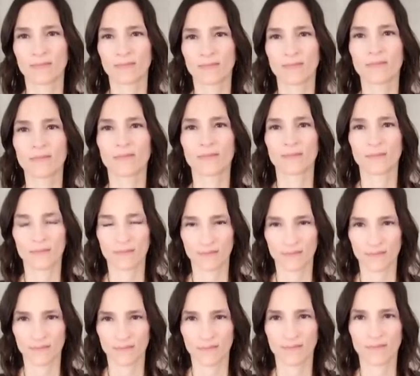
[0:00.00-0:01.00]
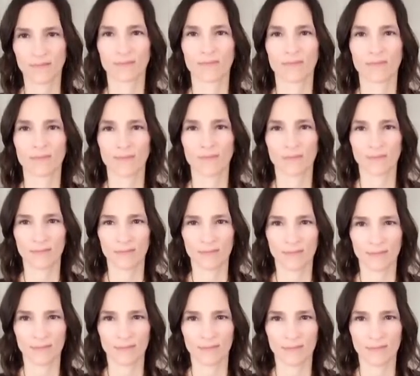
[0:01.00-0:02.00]

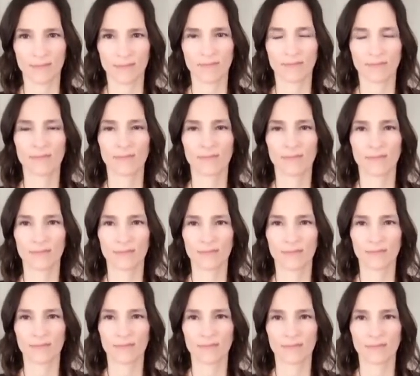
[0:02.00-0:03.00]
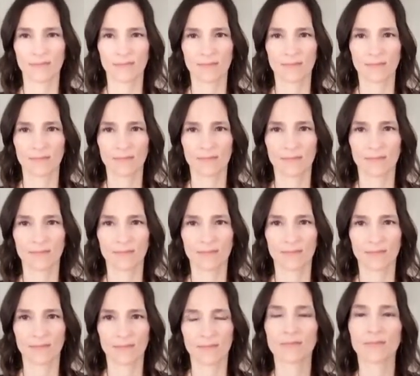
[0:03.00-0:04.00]

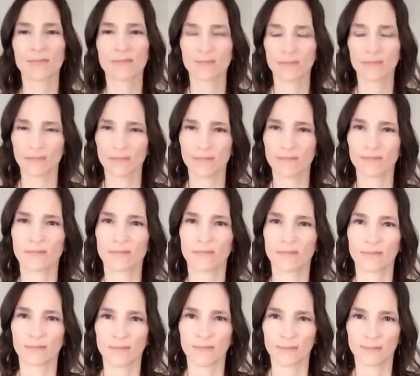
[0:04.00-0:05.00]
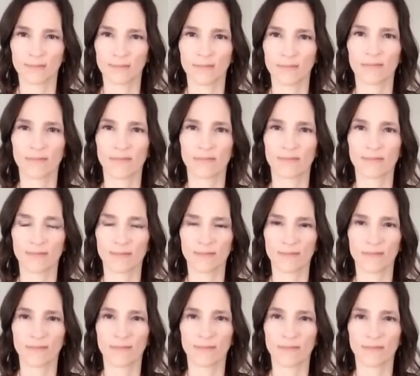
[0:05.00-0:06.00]

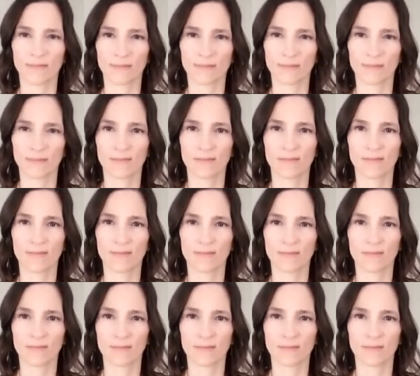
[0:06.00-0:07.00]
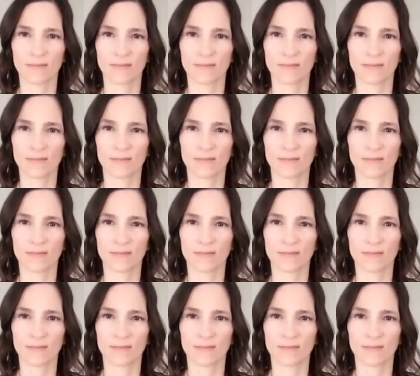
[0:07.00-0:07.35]
This person isn't speaking.